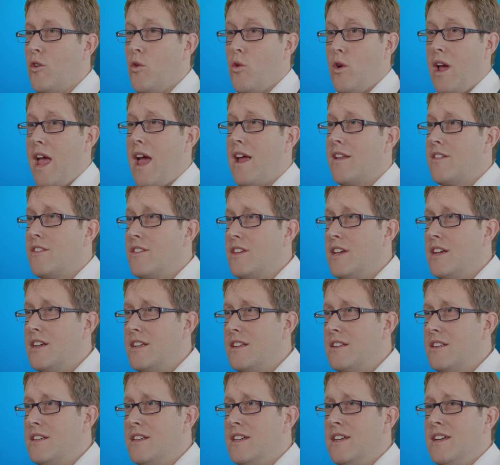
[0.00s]
or can see
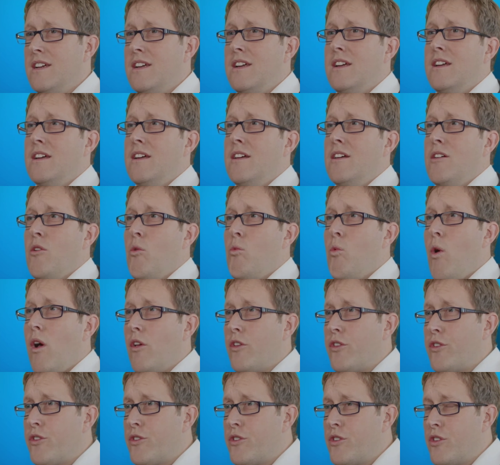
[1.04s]
it,
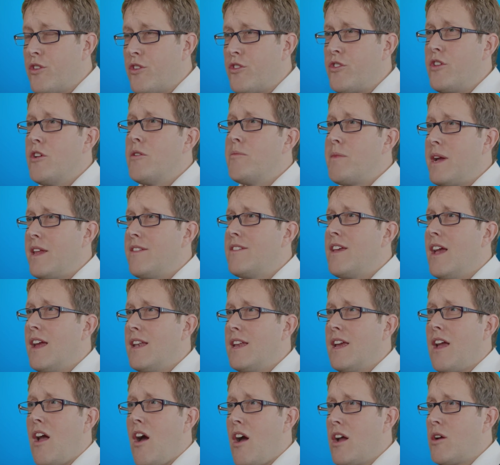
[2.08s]
whilst still
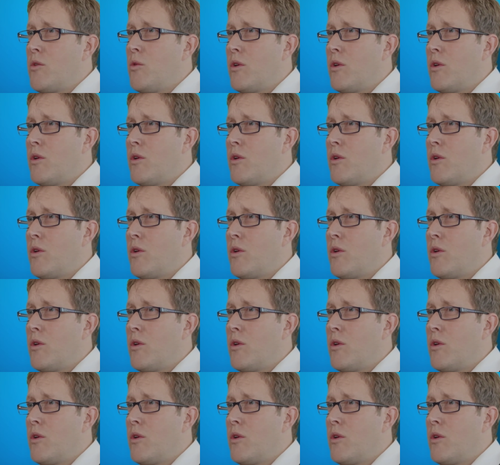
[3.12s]
maintaining a high